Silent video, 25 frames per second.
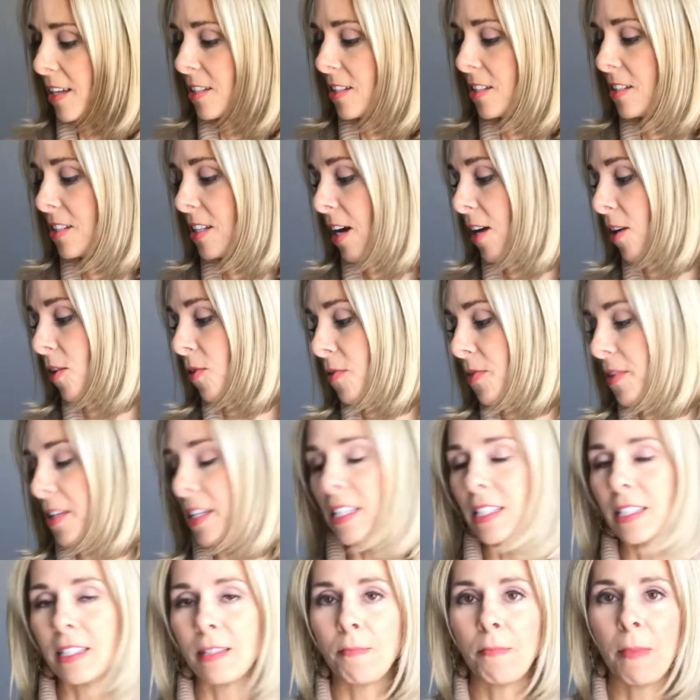So
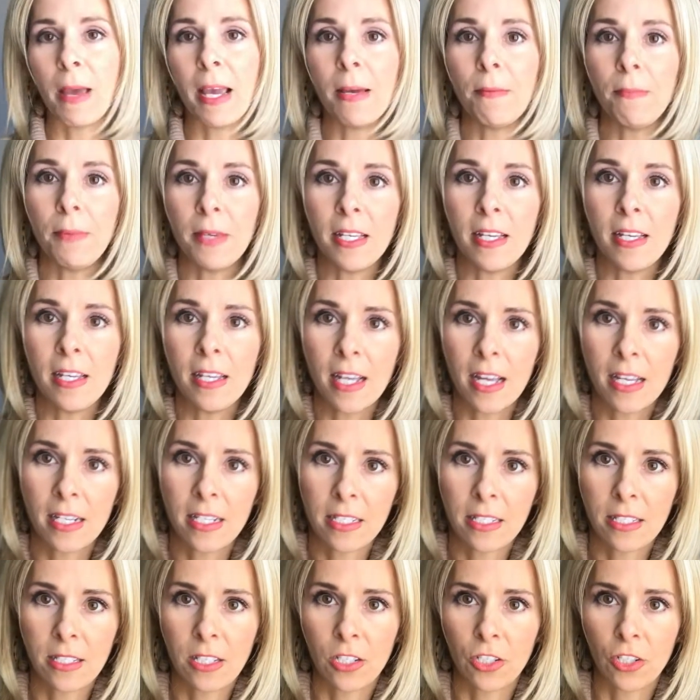this may be a
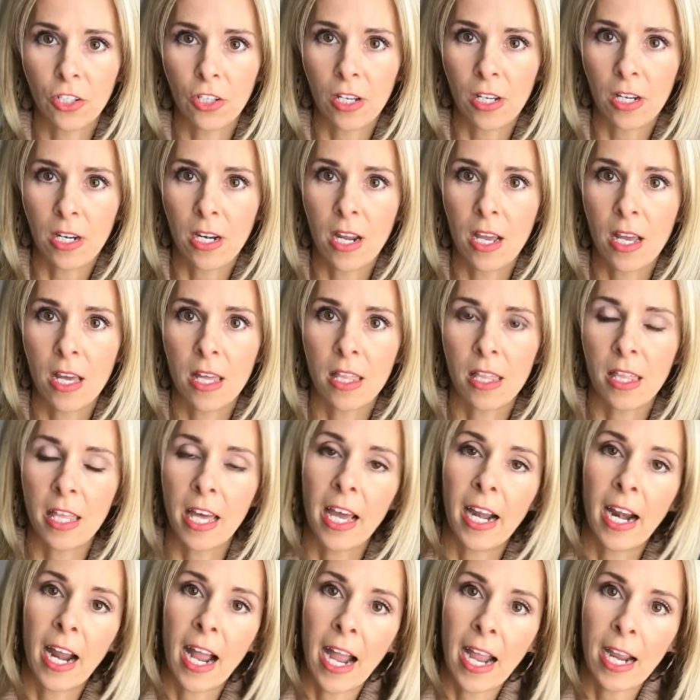decision
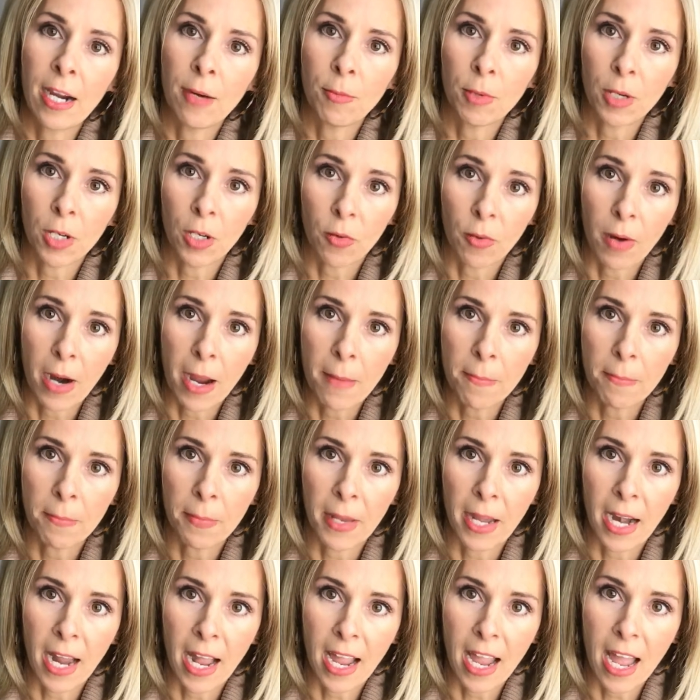that I regret,
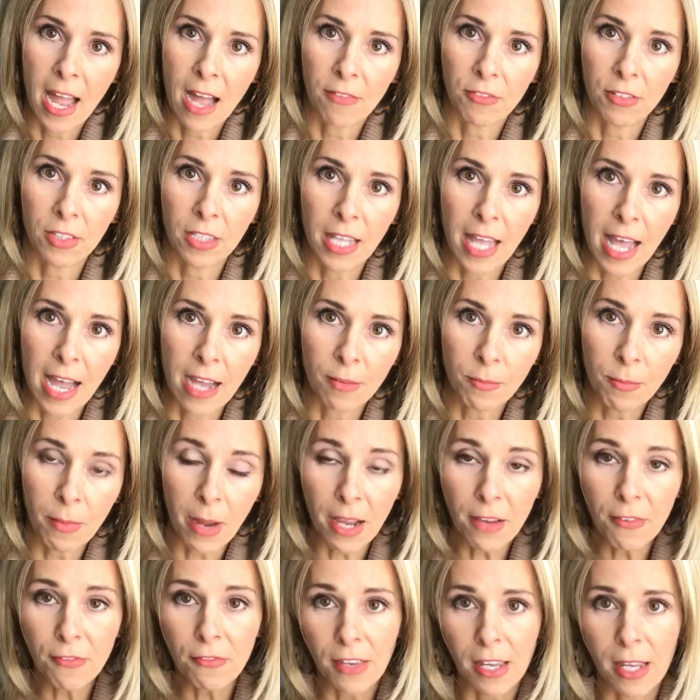but I have allowed
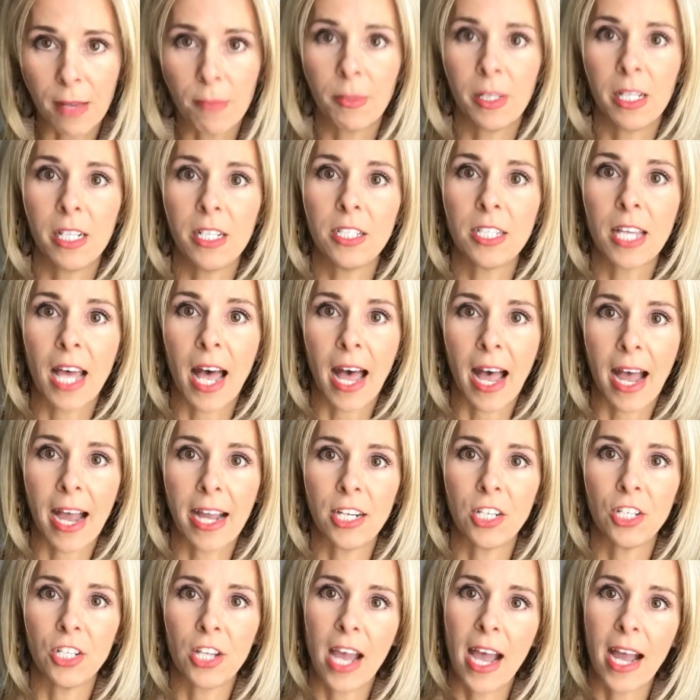my family to
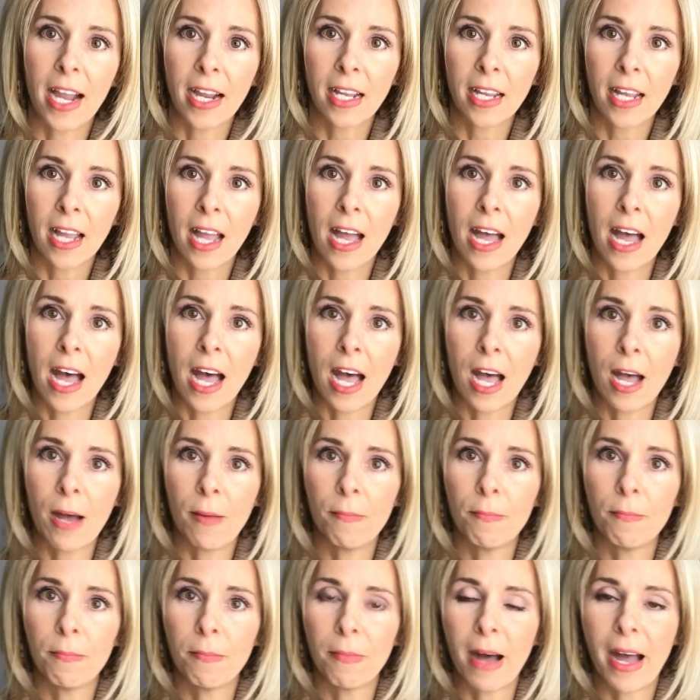hijack uh,
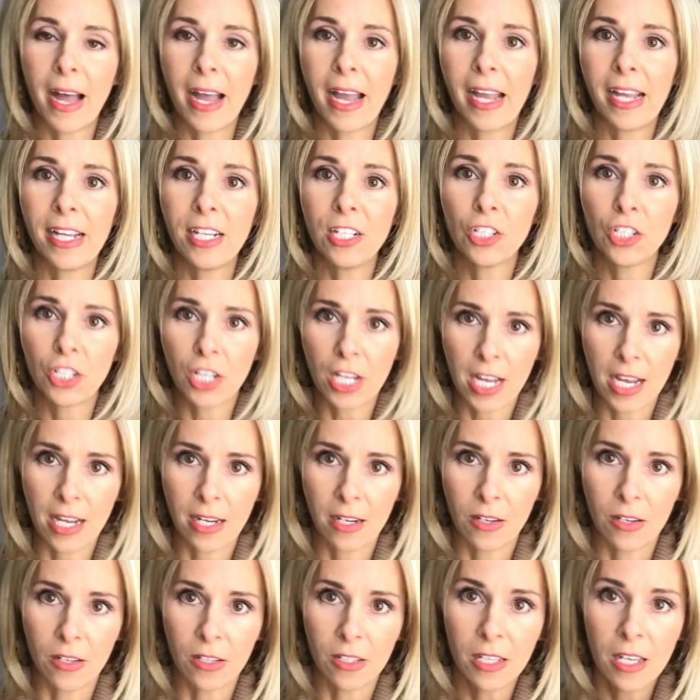my
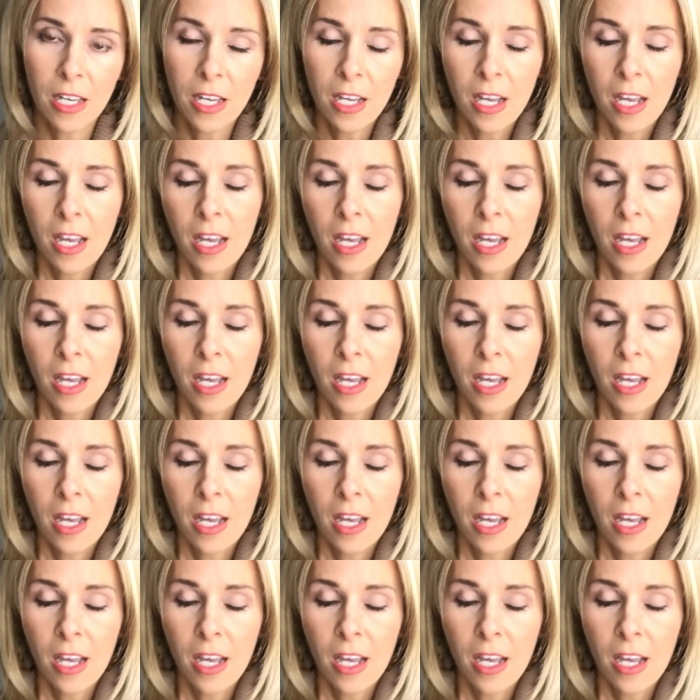channel